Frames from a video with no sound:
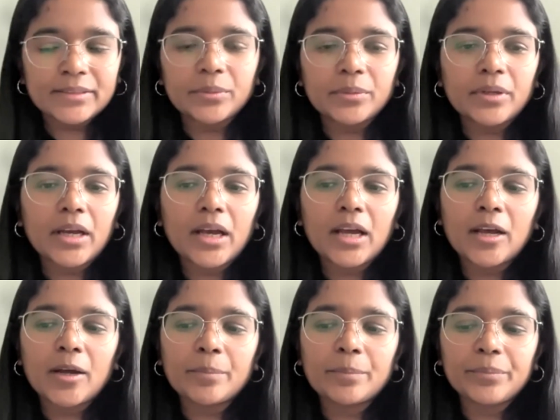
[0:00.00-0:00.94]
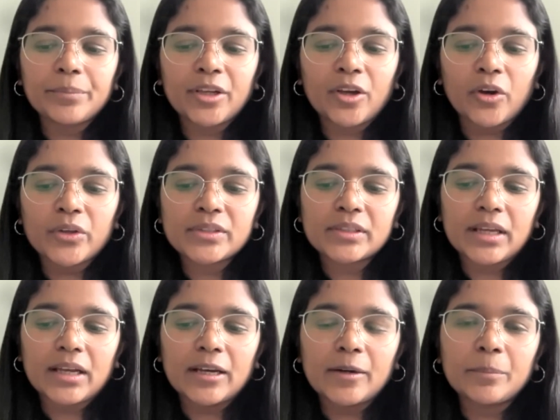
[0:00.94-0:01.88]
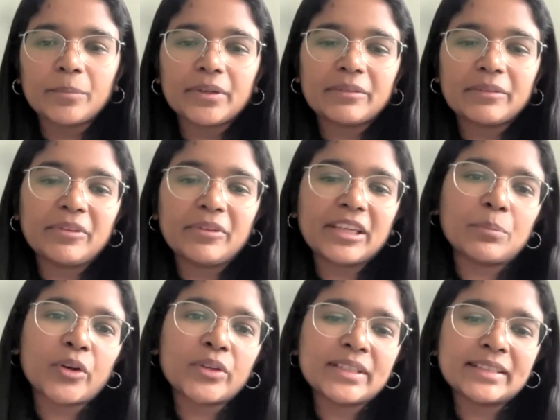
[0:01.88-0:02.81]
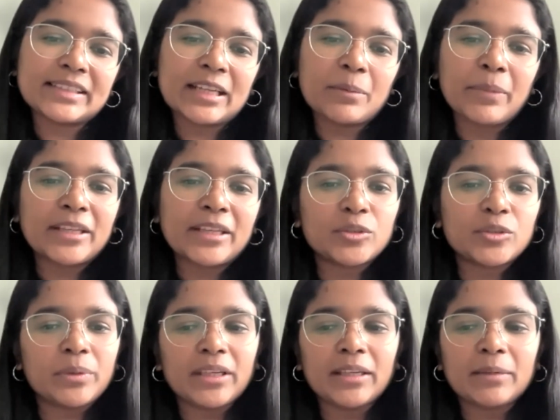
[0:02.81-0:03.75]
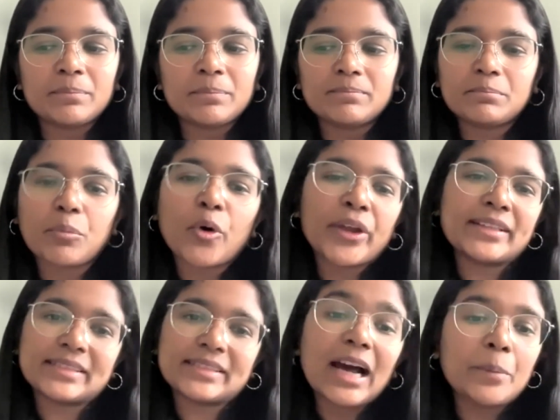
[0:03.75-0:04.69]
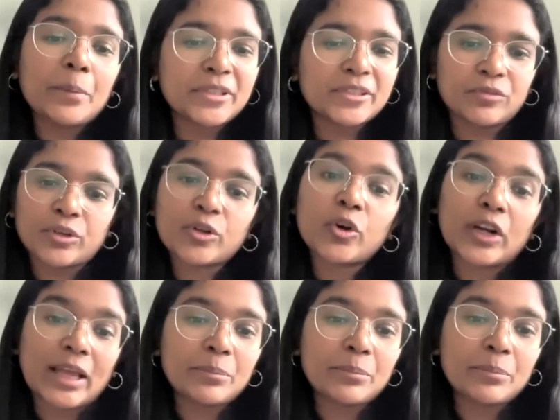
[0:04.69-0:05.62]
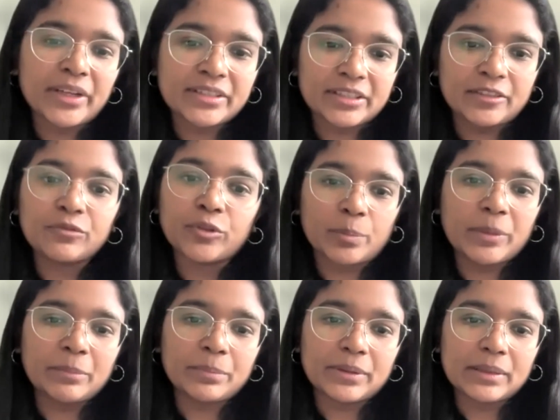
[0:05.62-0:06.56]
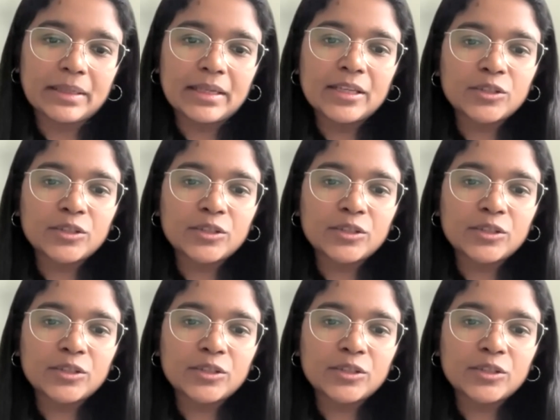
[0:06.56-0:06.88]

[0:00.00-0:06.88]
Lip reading: so, because wiki projects are meant to be points, hubs for collaboration for people.